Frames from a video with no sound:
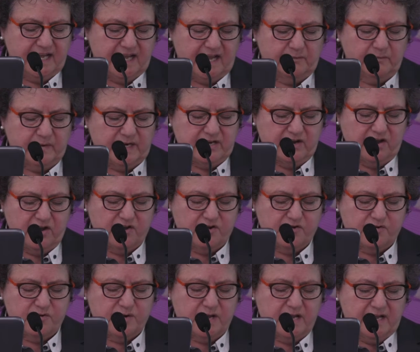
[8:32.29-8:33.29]
And we
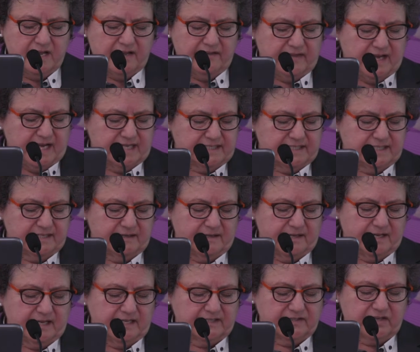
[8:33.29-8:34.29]
know that
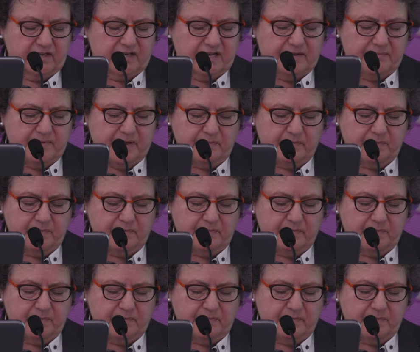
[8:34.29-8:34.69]
certainly